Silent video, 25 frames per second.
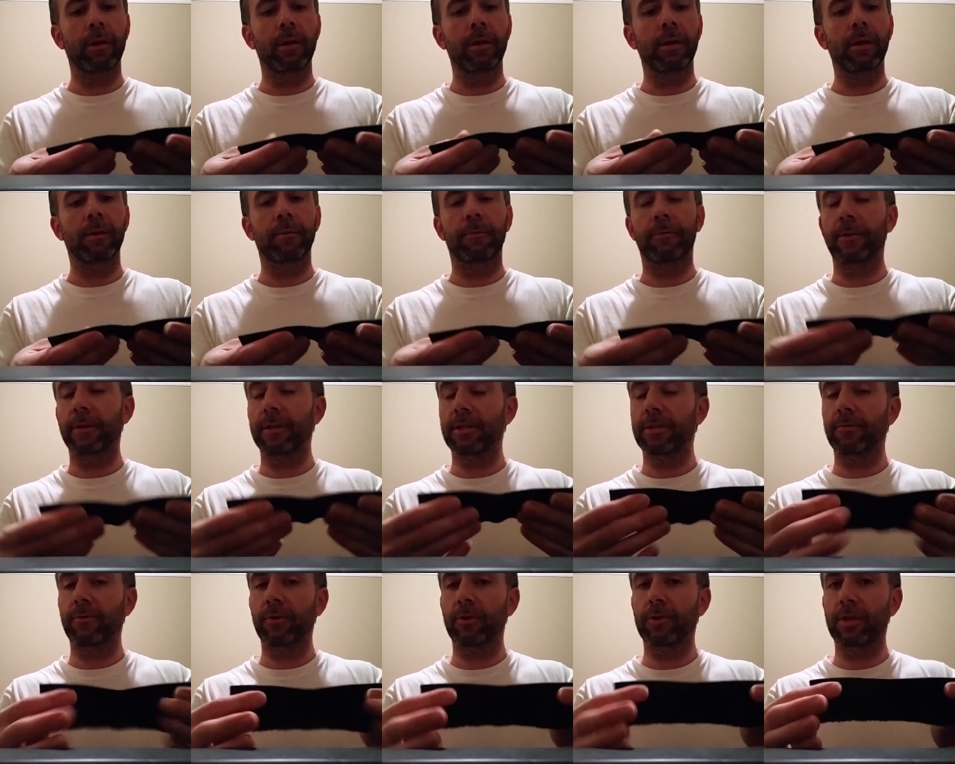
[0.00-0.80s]
If
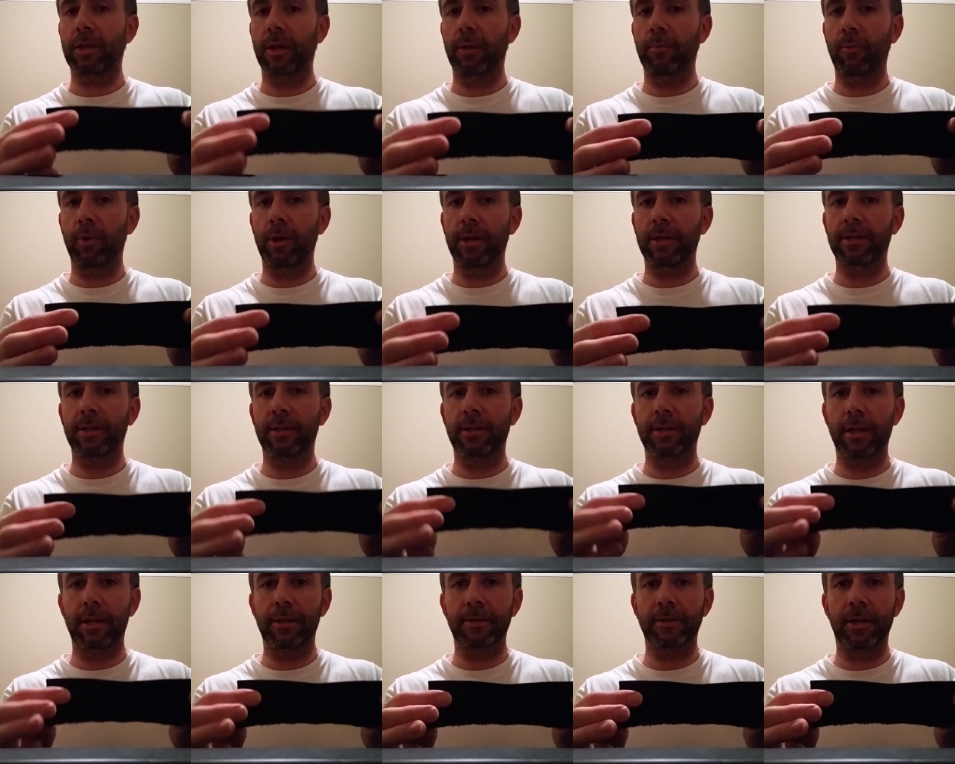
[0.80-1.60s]
this for some reason
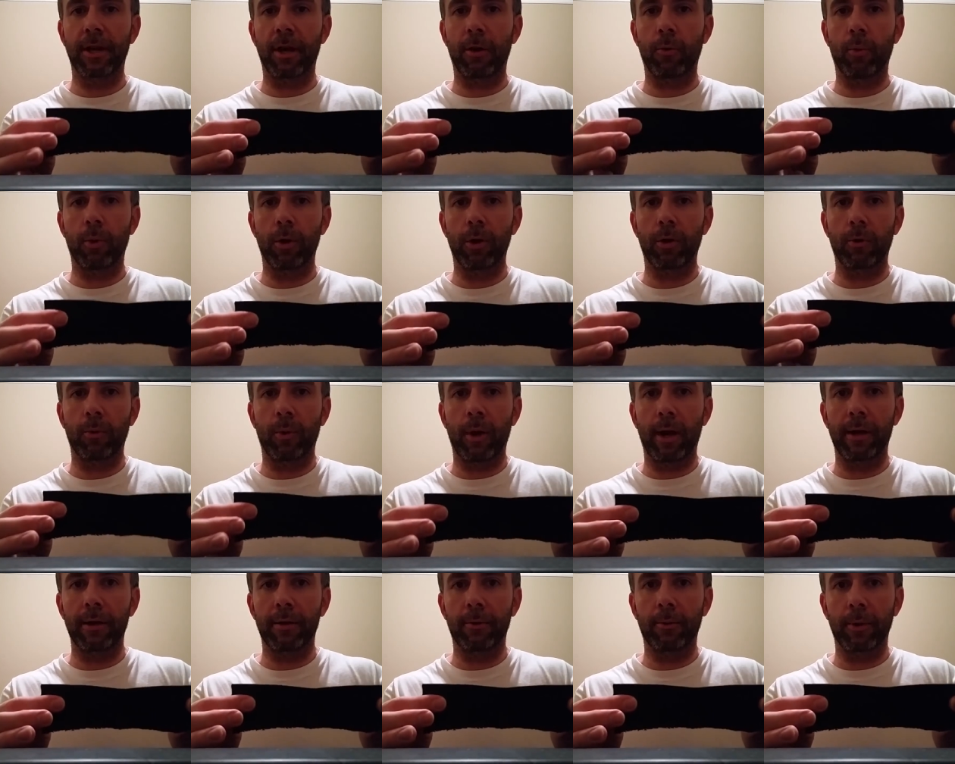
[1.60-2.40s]
does not work
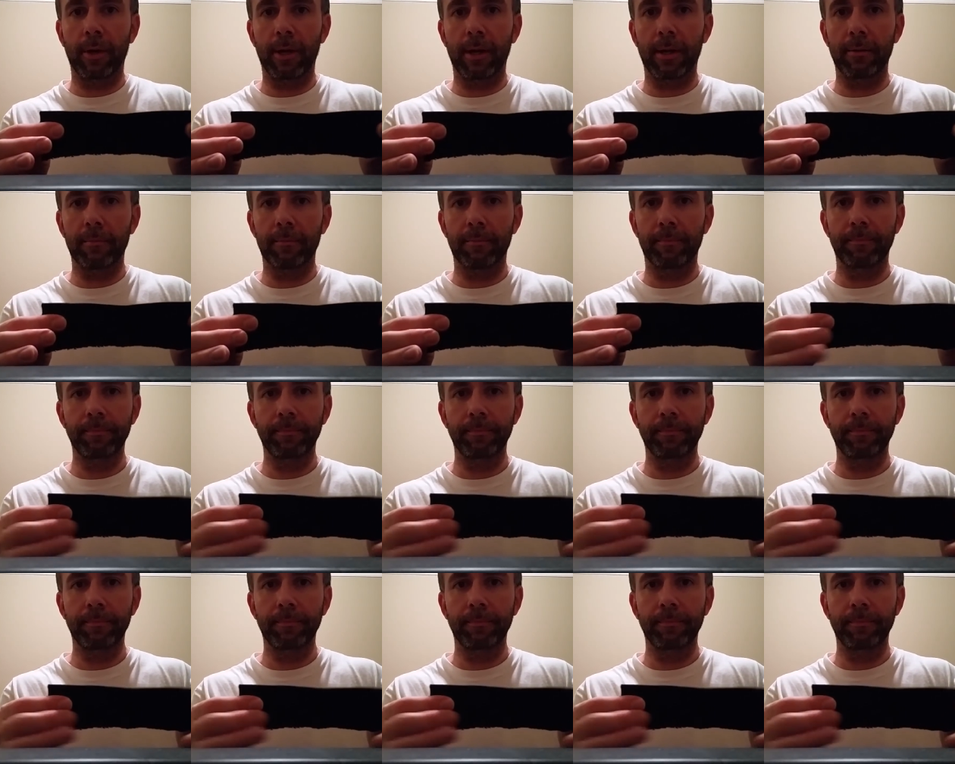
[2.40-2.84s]
right away,